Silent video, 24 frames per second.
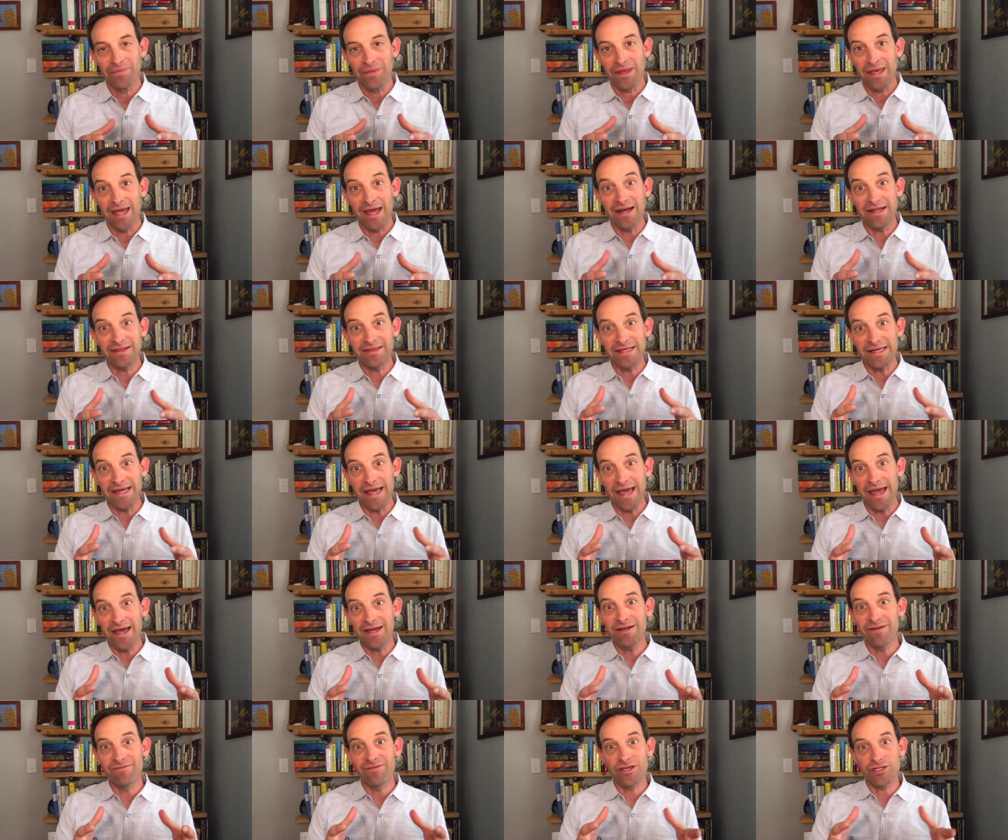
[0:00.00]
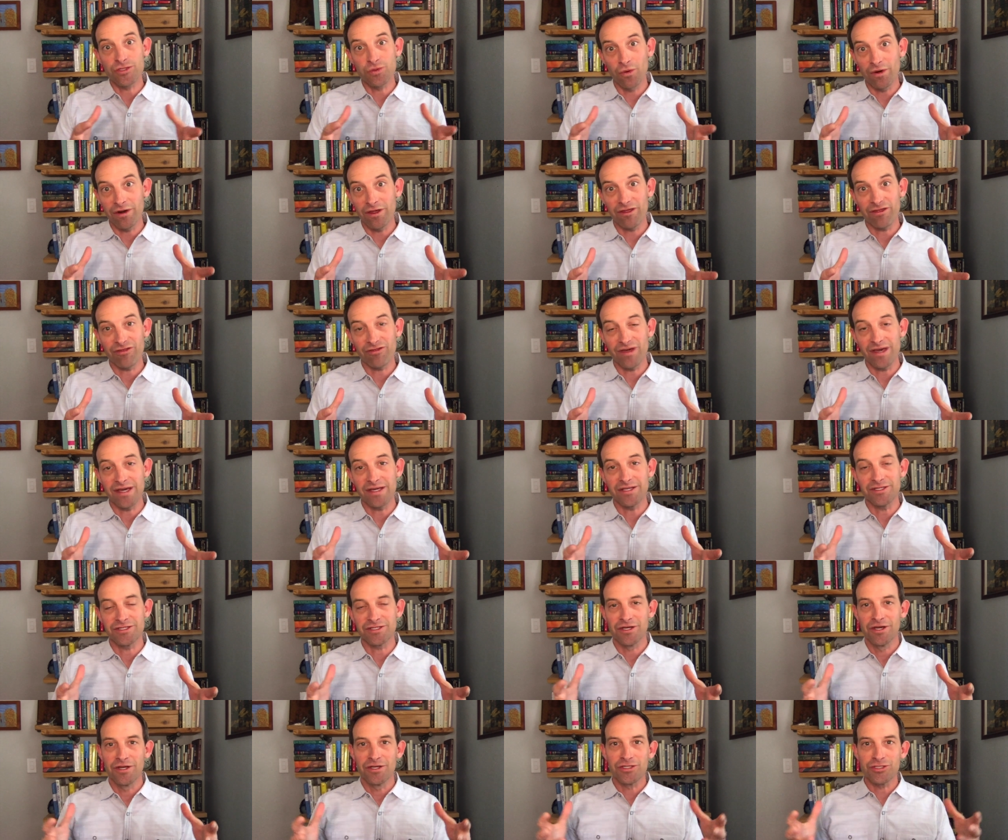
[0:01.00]
And at the end of this, one of the things
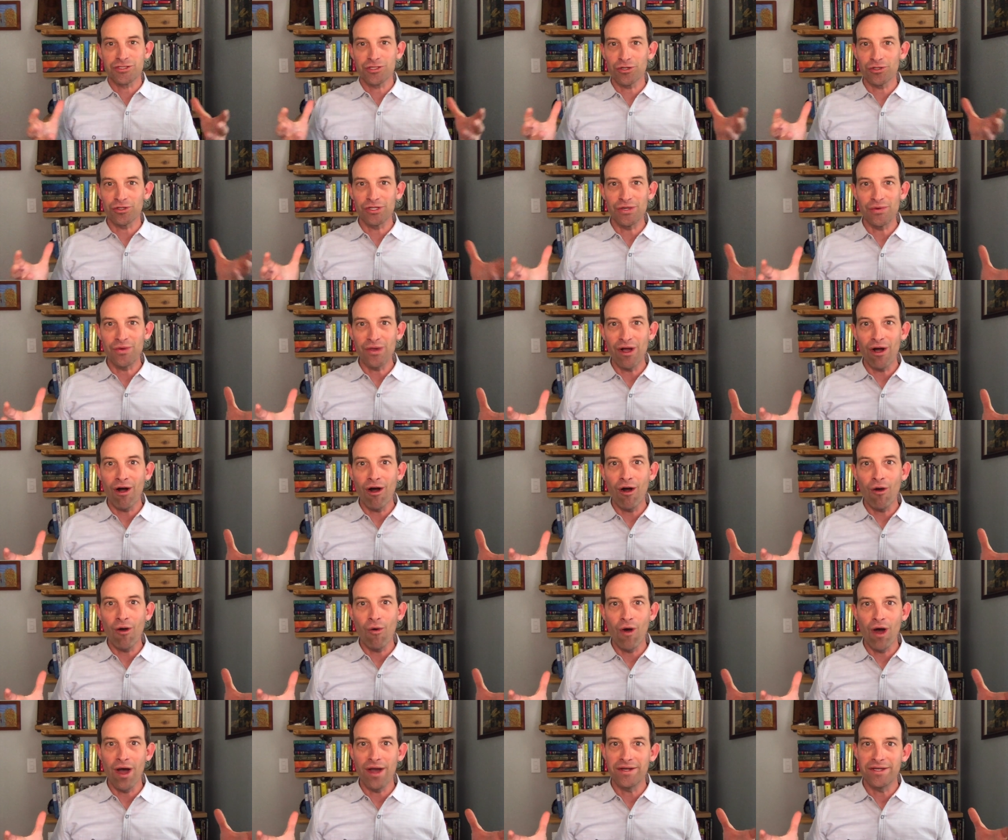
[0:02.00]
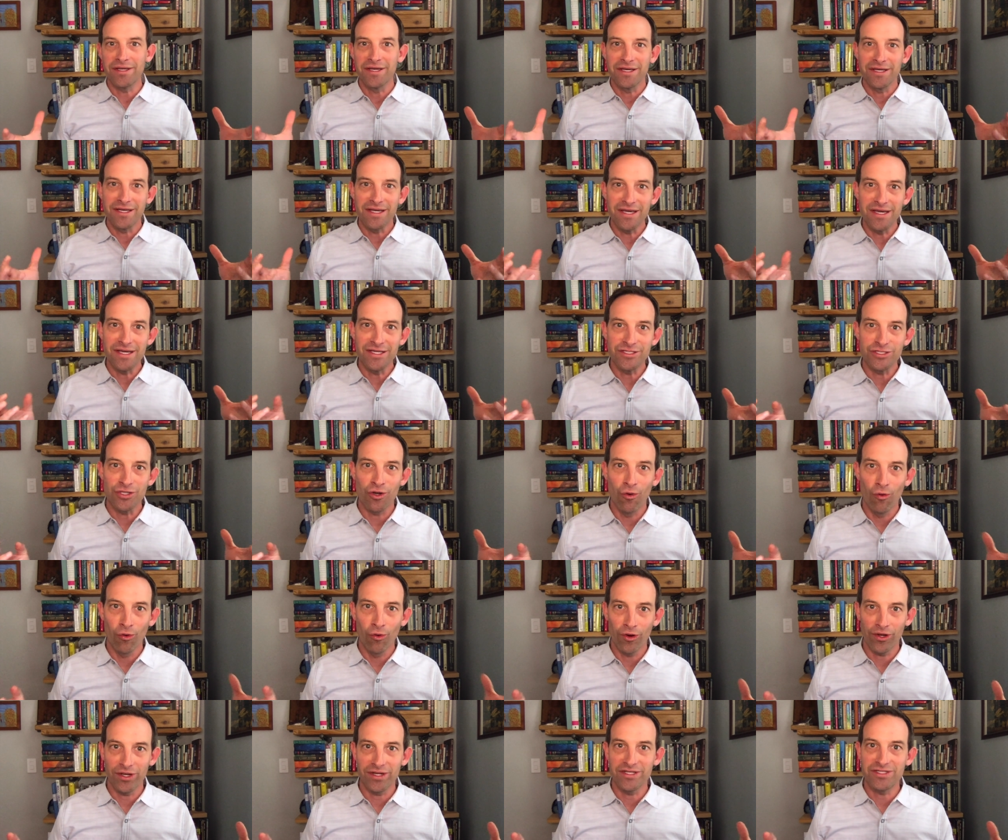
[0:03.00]
certainly we all want is
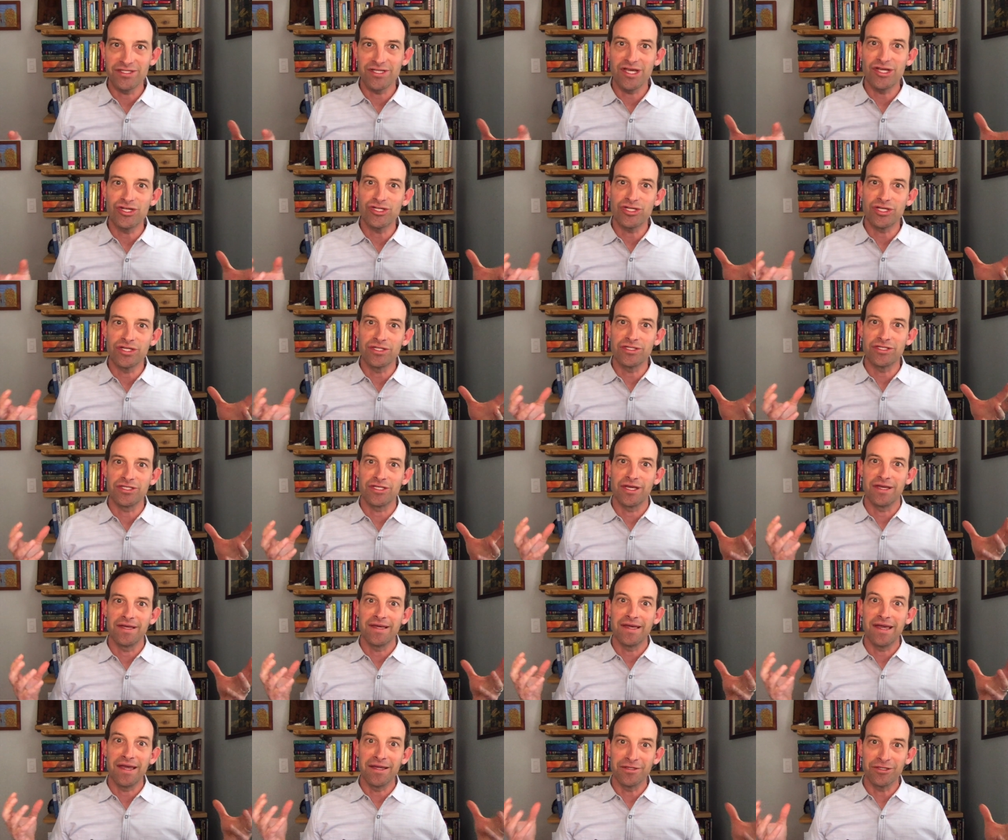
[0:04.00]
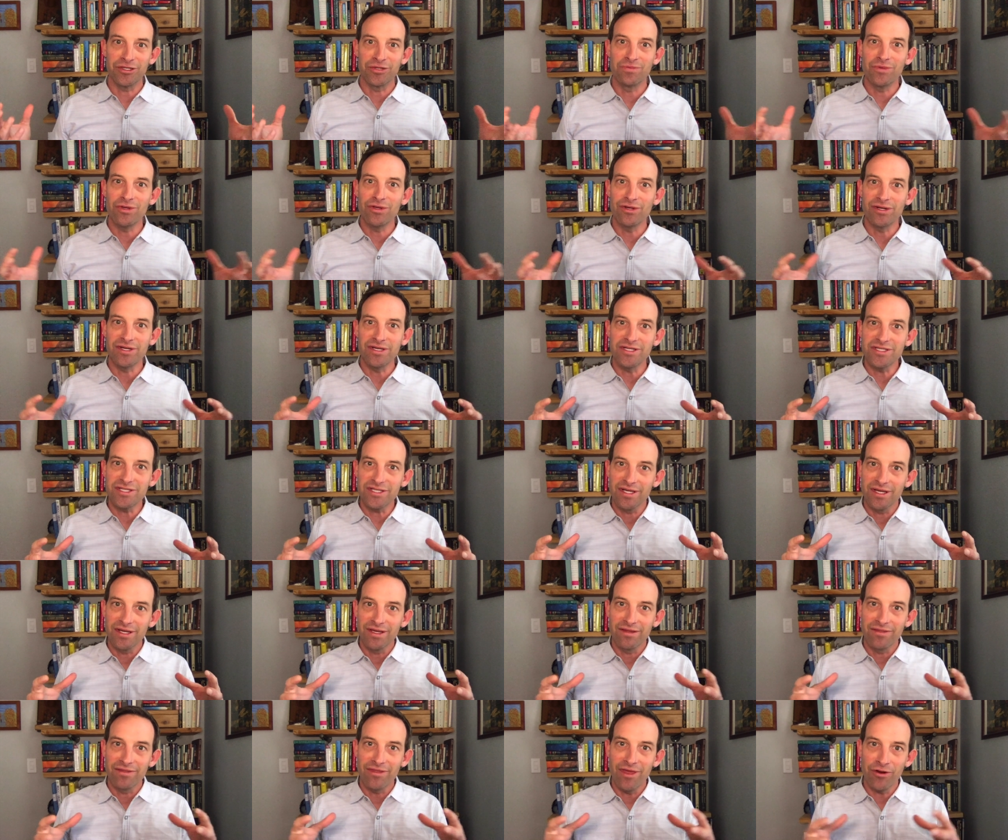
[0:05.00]
organizations and communities
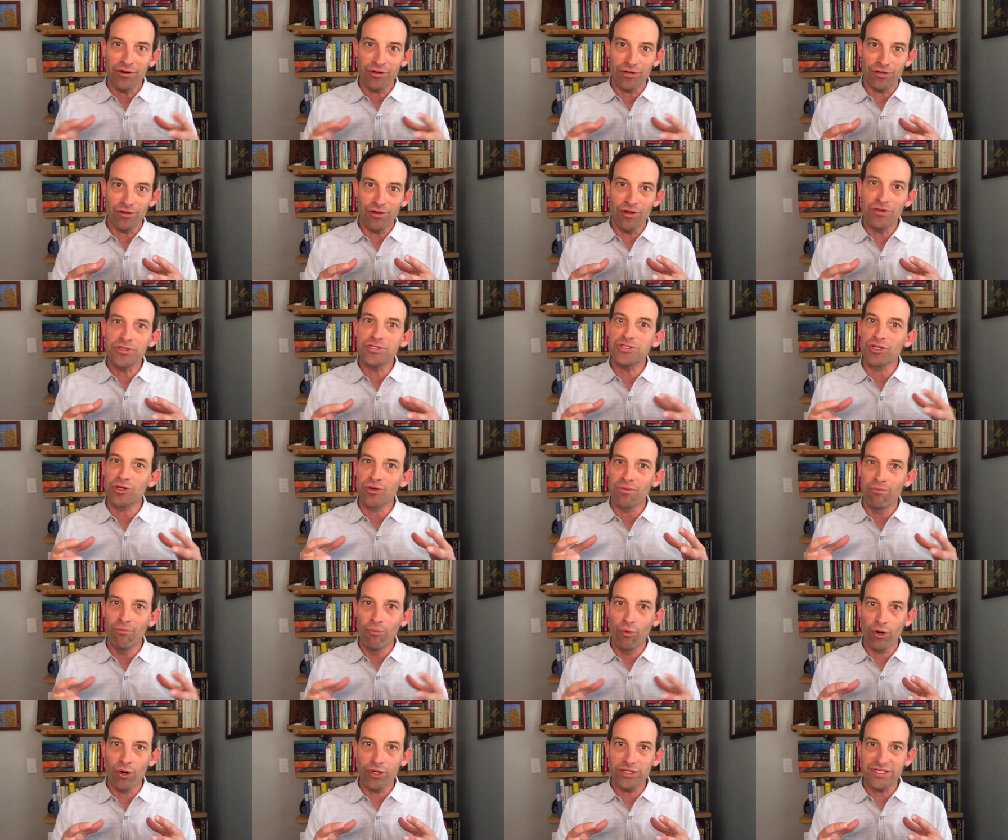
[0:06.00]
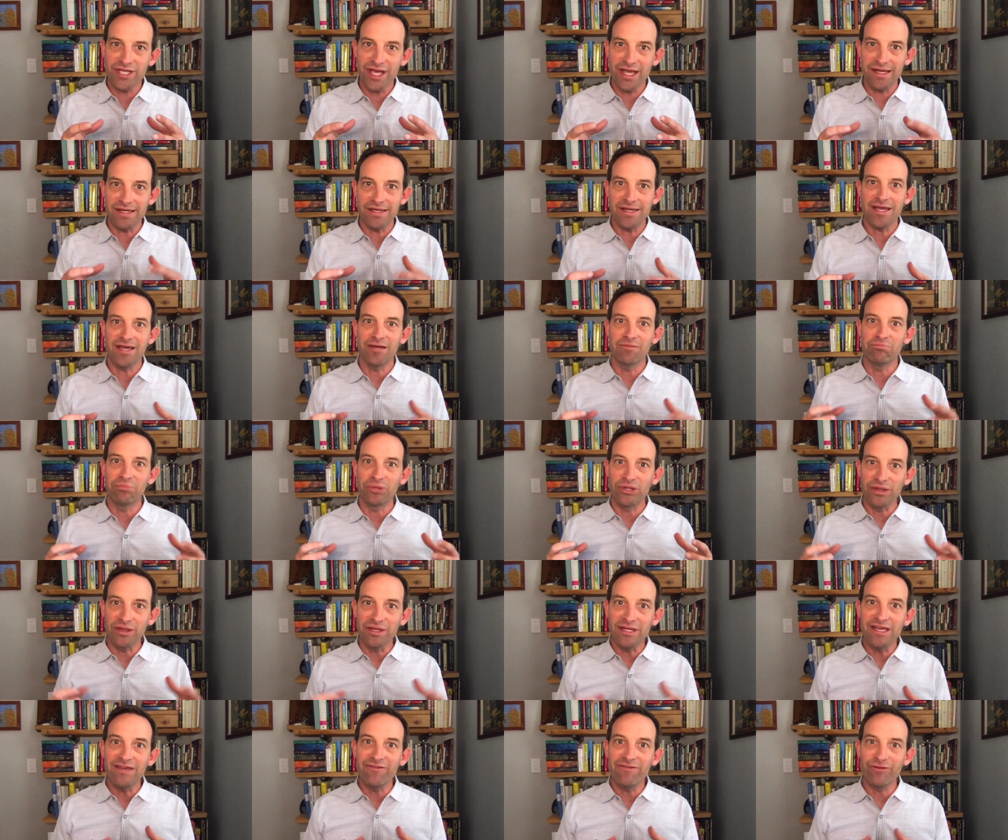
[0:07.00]
that are closer, more tight knit,
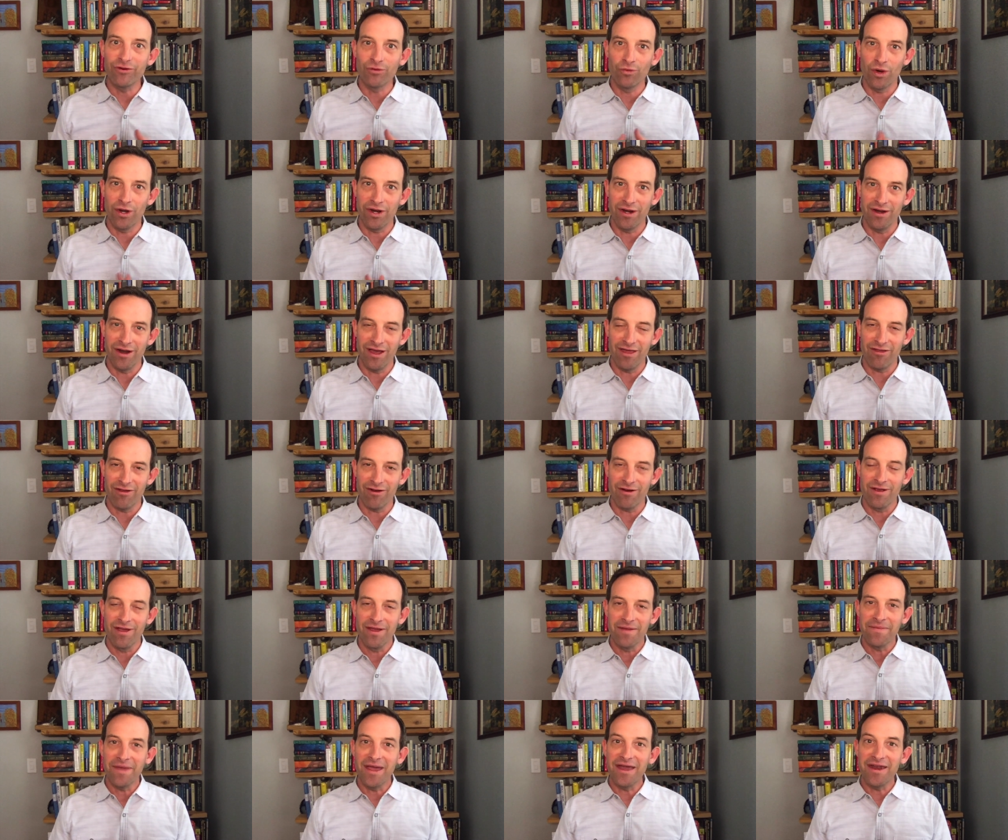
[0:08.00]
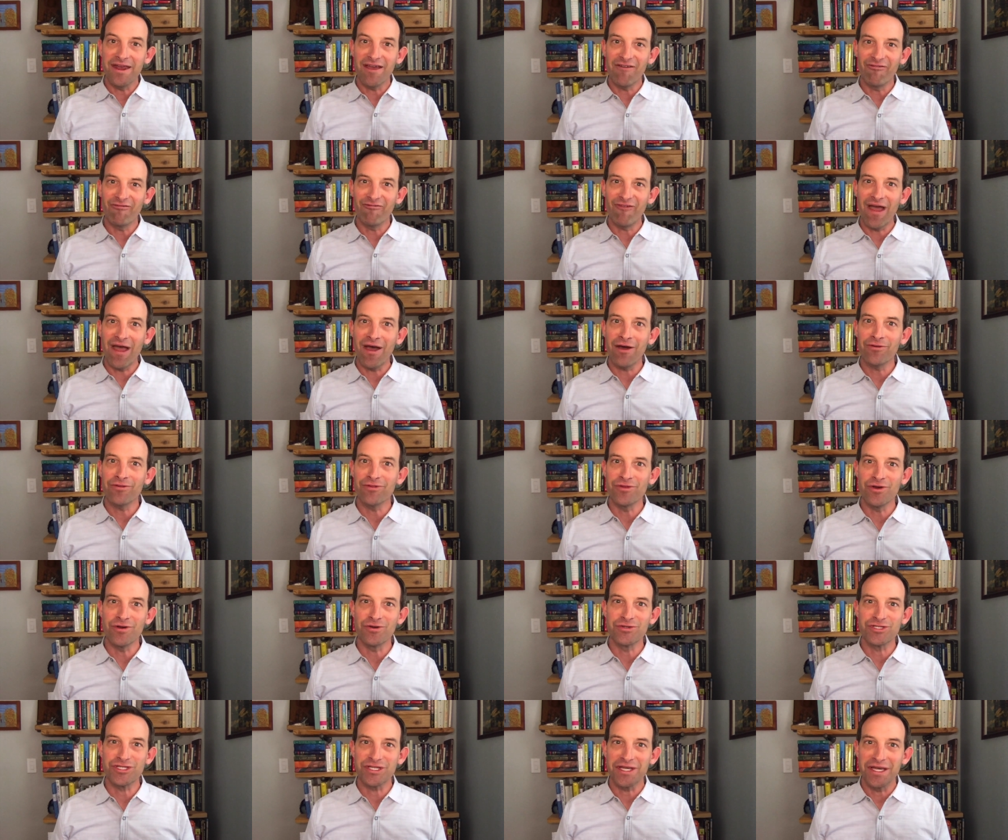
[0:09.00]
believe in one another, and have found
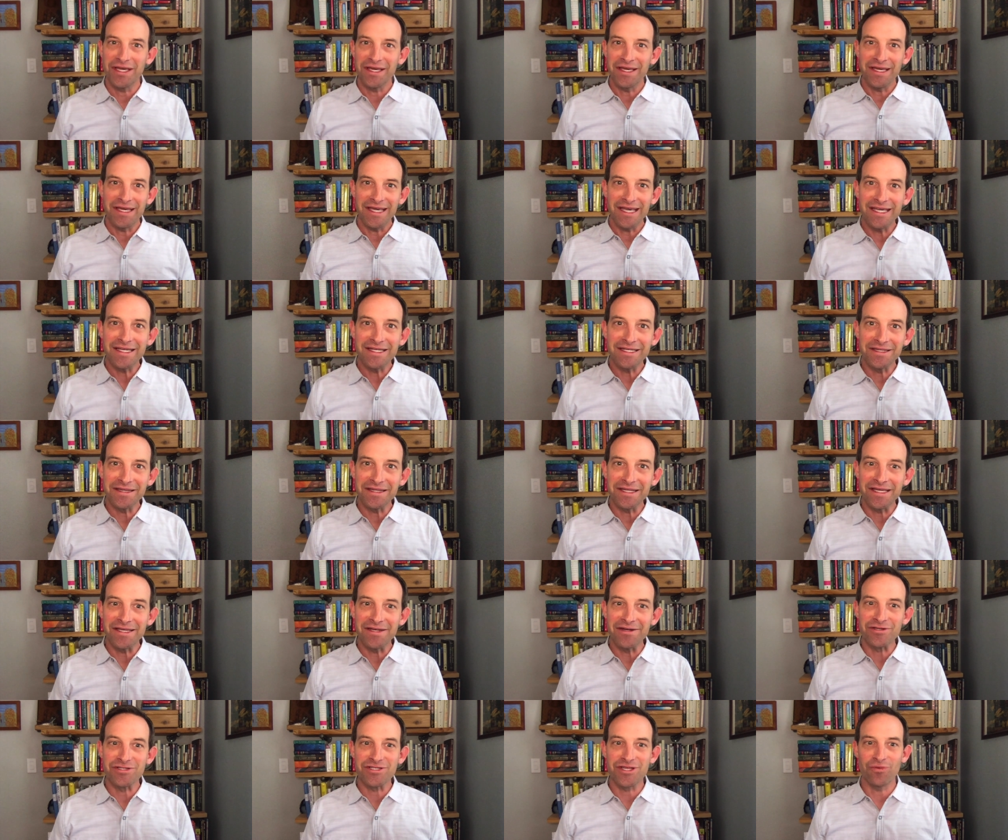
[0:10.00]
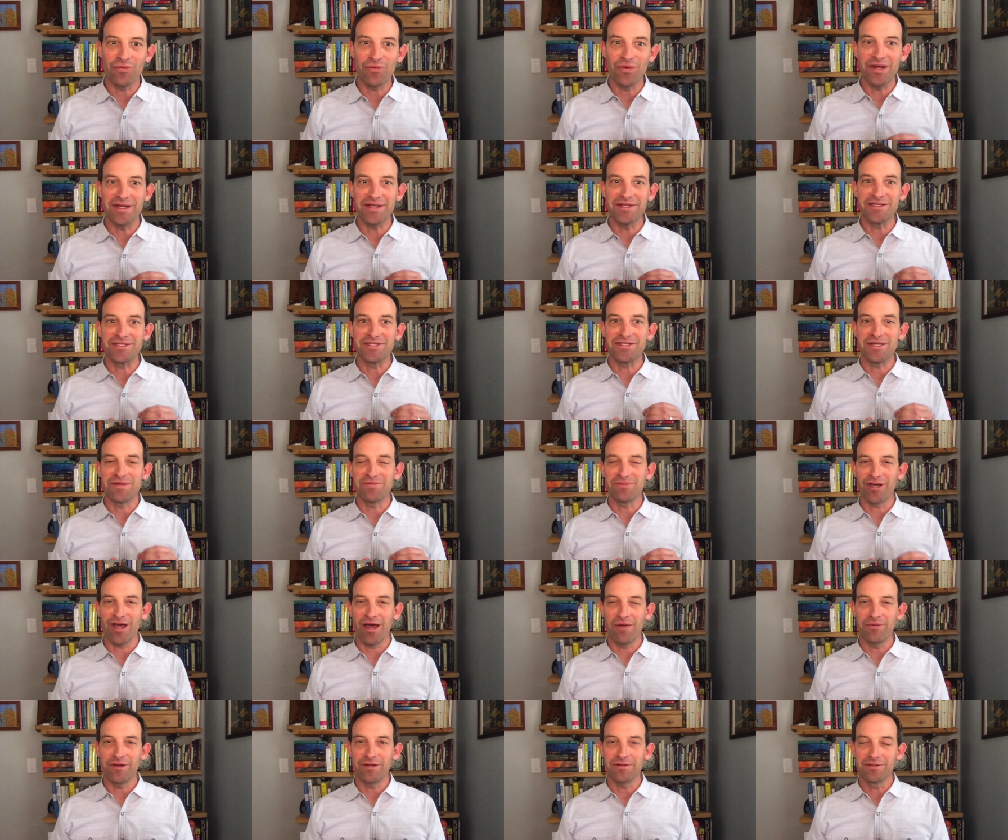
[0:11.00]
those hidden leaders that we didn't see
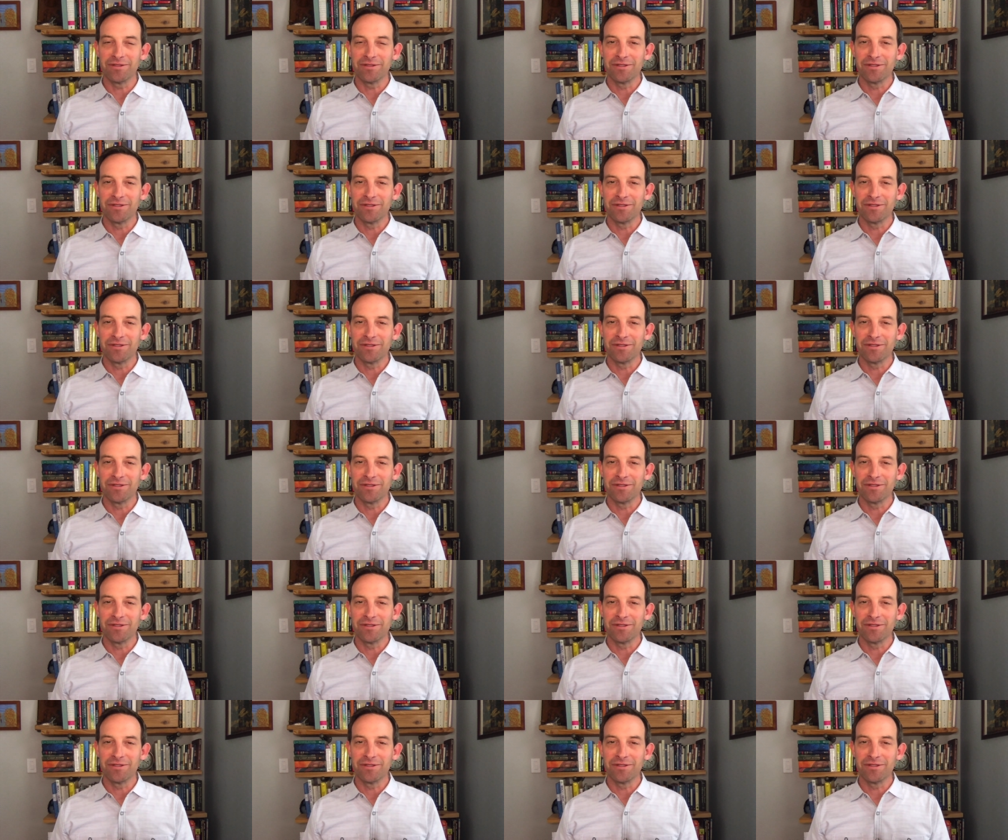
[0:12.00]
coming.